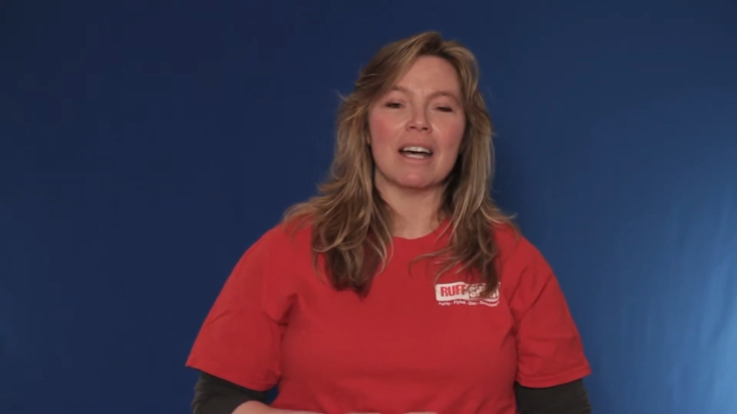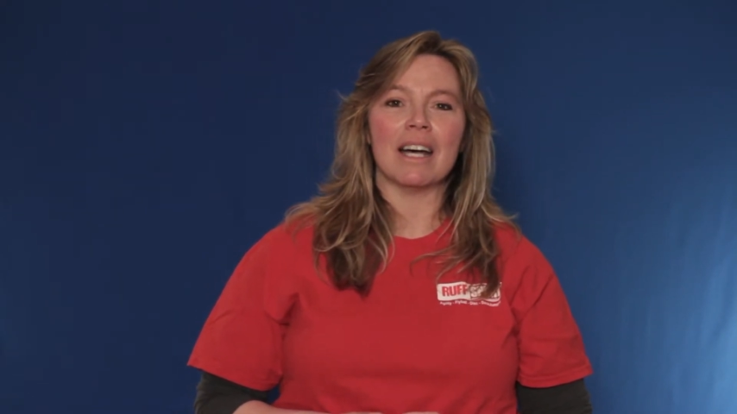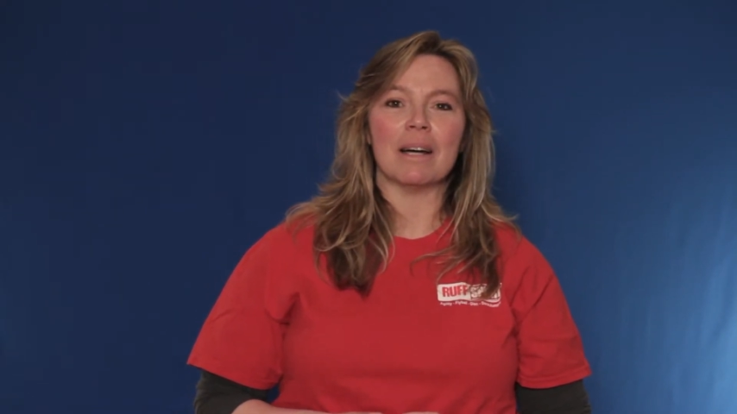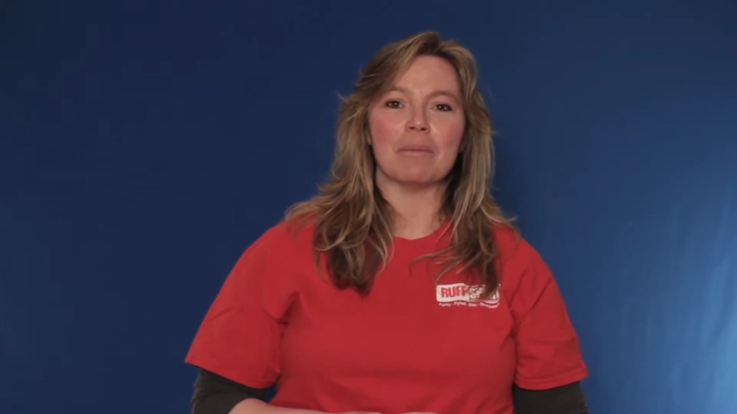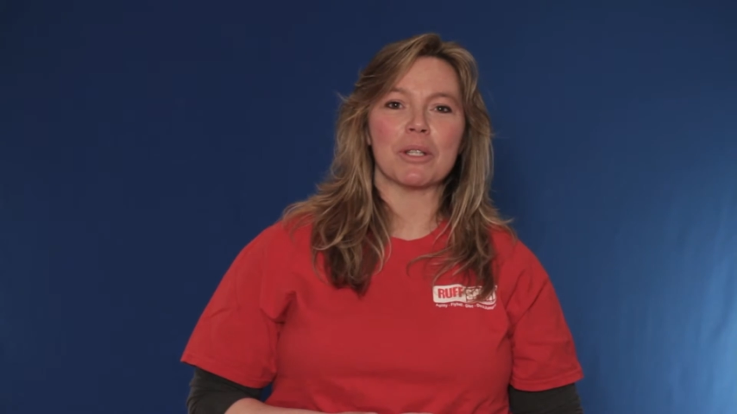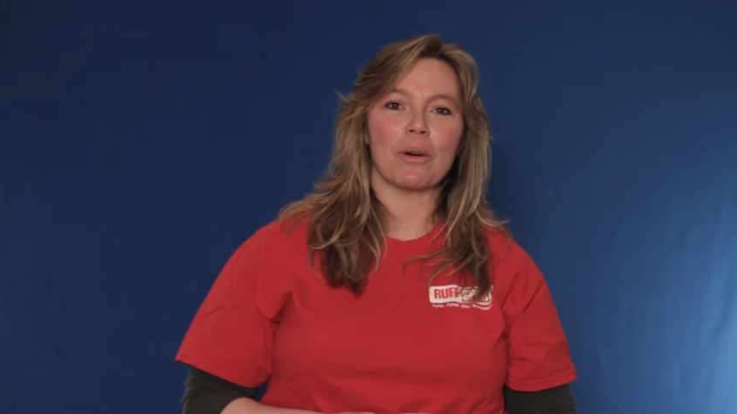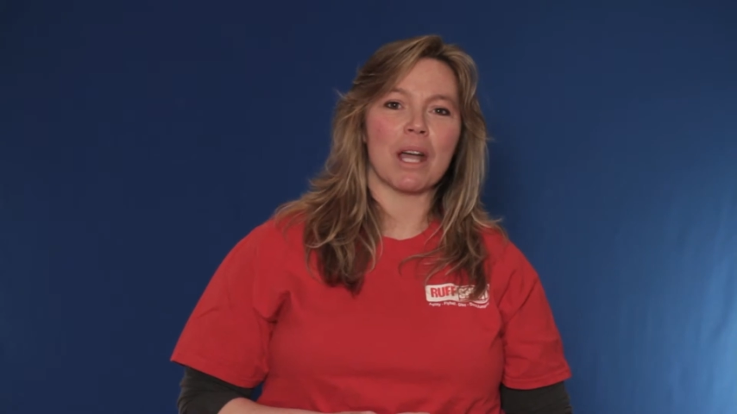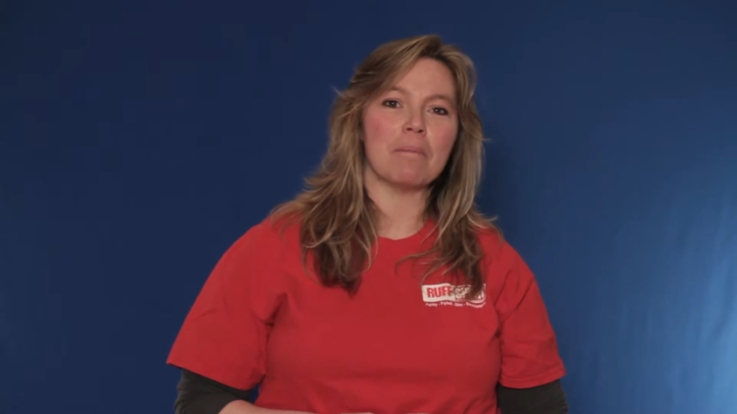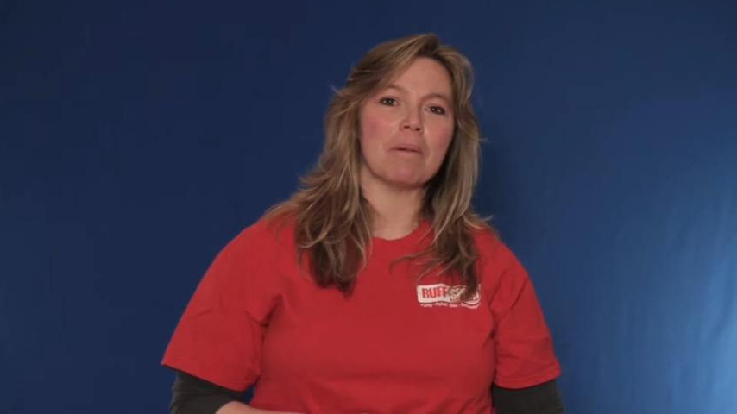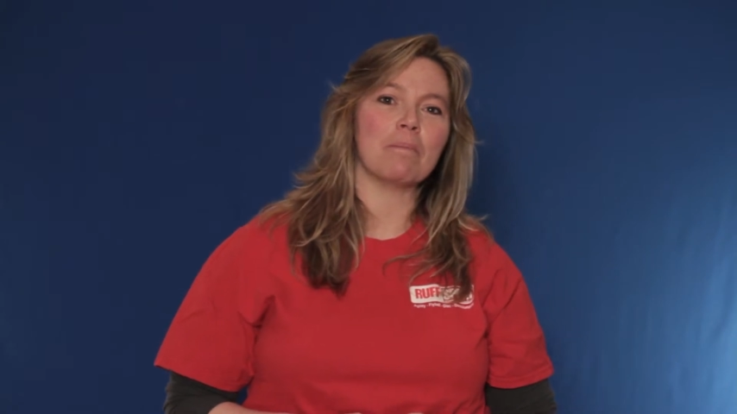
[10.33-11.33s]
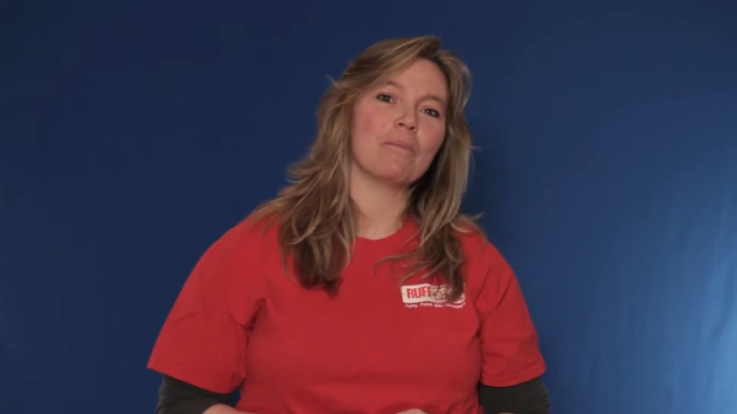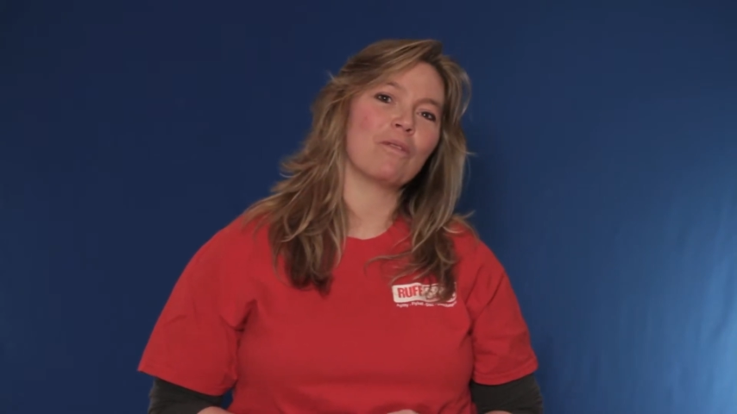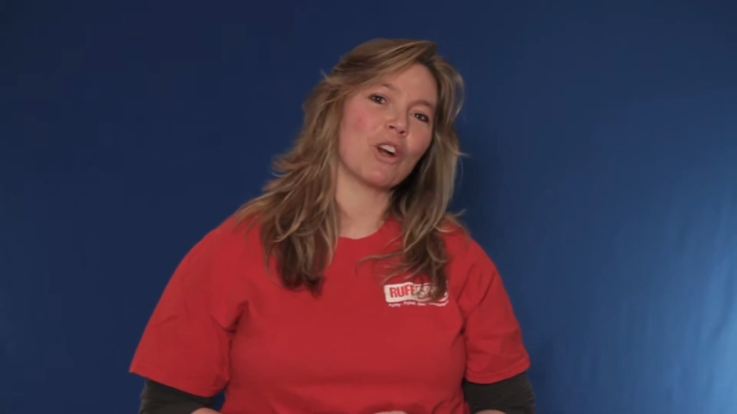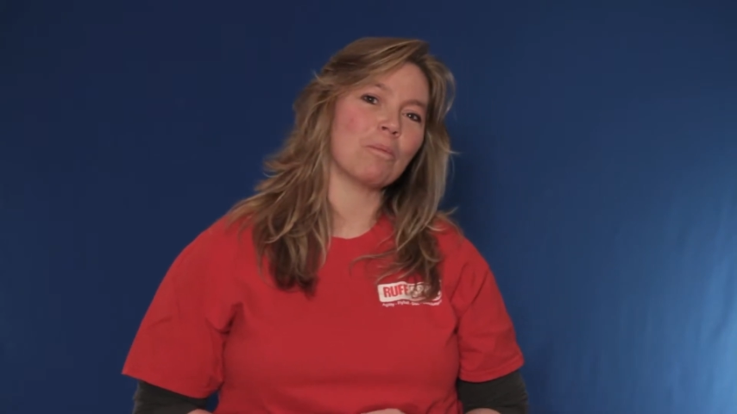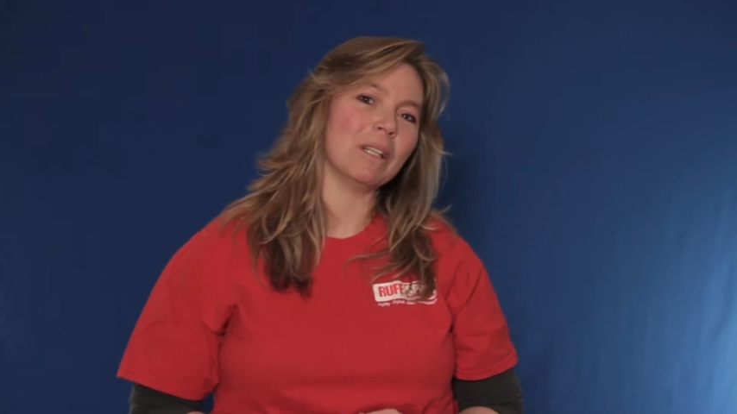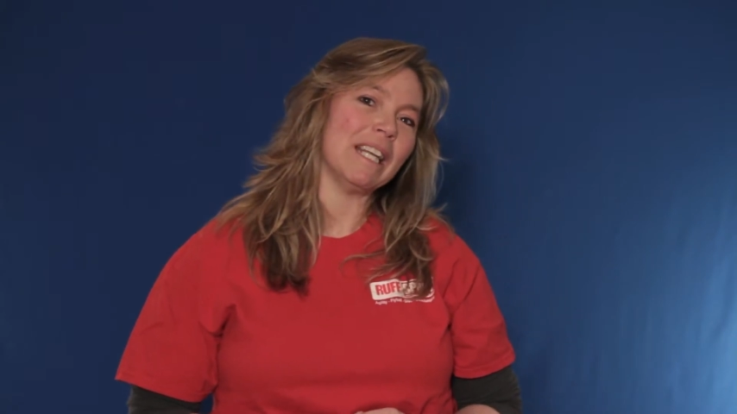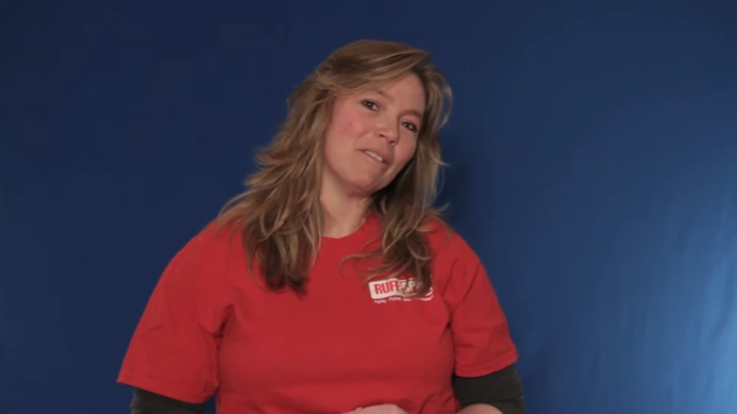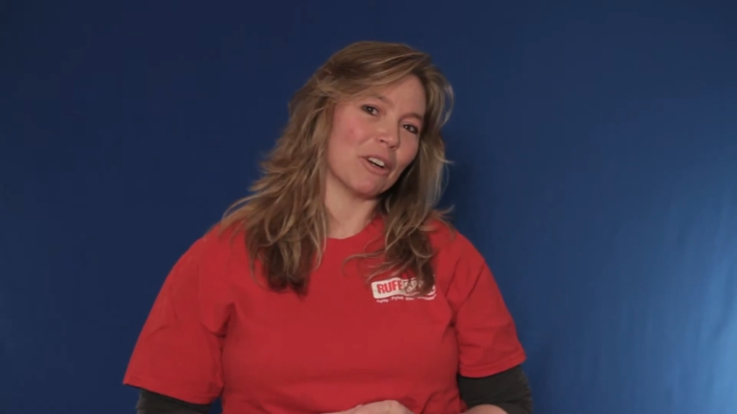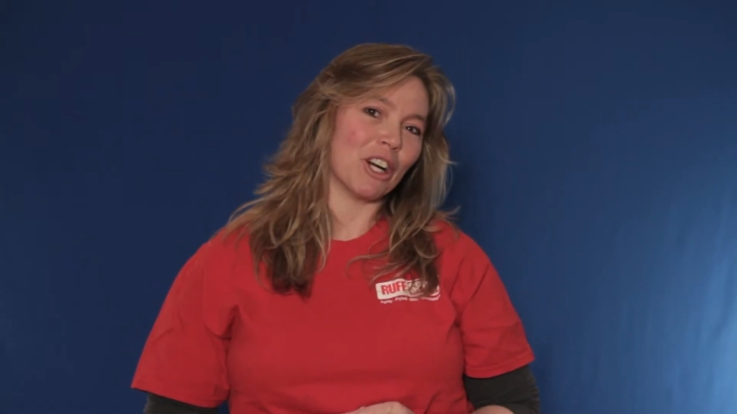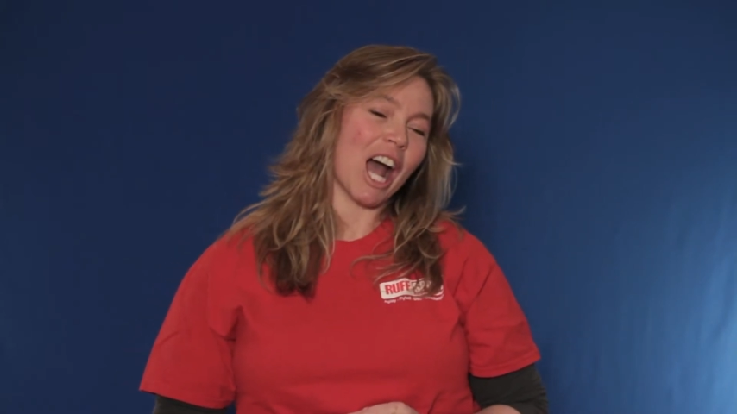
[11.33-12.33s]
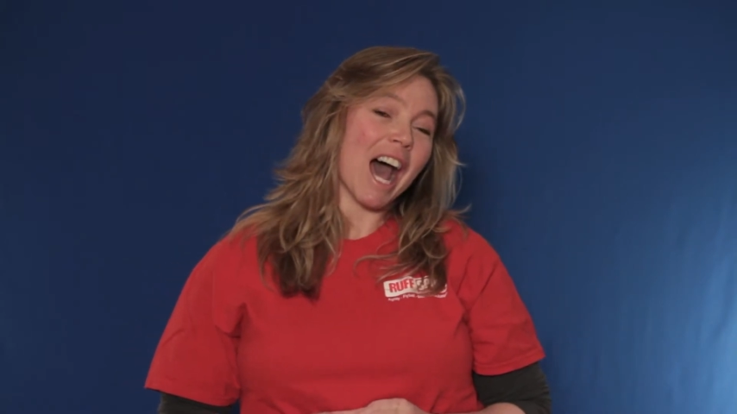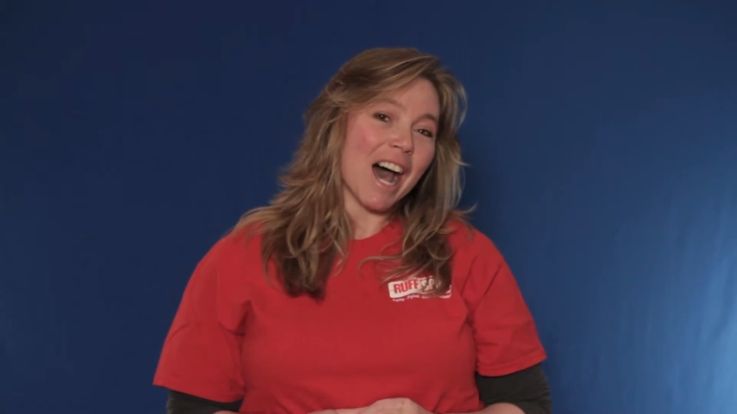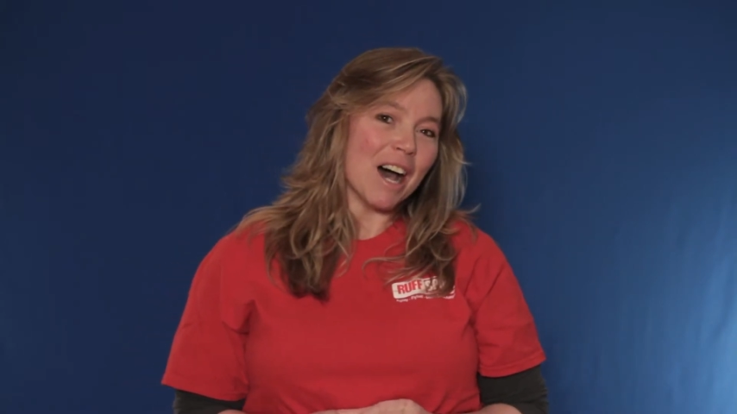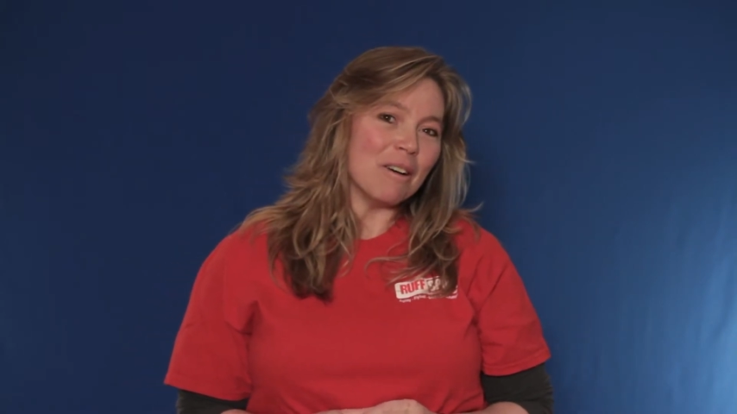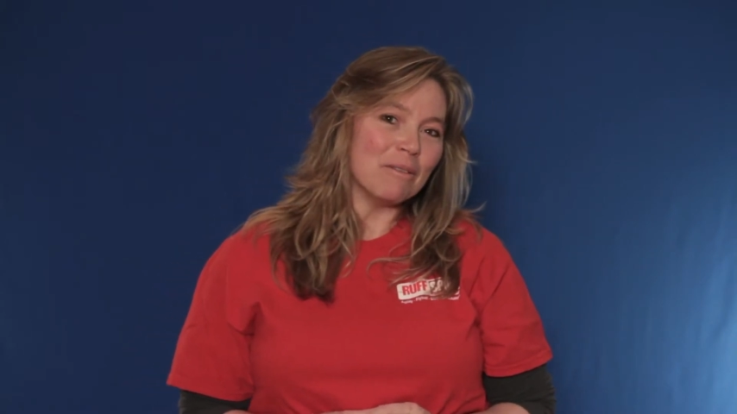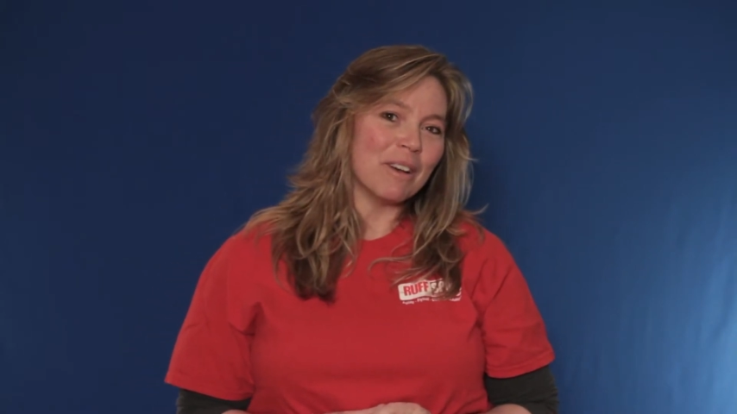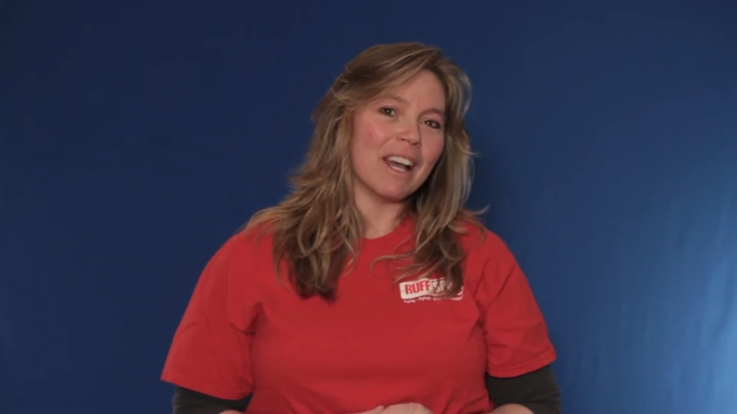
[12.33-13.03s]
So I'm a firm believer of